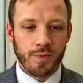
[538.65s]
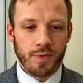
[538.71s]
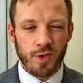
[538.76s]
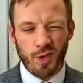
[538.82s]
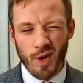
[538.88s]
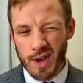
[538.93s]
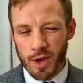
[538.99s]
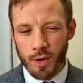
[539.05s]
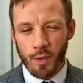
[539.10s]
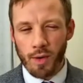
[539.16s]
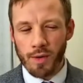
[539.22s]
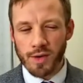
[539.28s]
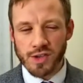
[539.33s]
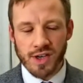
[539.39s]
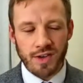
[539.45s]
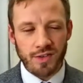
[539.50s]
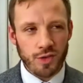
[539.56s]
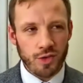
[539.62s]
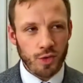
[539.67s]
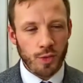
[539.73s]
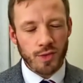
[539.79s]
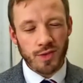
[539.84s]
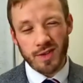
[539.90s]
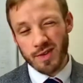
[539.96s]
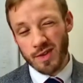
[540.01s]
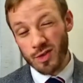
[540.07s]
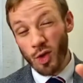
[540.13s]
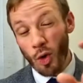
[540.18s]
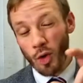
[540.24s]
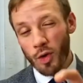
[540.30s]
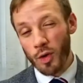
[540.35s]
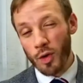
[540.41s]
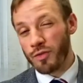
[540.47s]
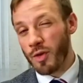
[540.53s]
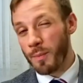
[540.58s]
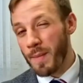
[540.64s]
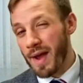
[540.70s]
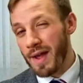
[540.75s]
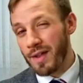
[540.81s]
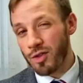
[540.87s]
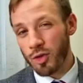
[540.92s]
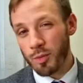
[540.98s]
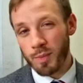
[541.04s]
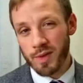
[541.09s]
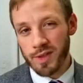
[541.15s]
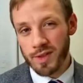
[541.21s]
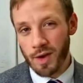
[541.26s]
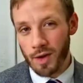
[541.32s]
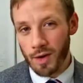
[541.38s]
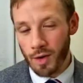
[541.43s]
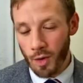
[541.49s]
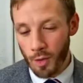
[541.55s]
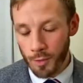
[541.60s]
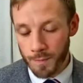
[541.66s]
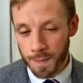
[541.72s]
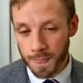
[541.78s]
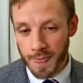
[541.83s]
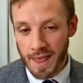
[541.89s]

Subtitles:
great quote in Genesis 2, it says it's not good for man to be alone.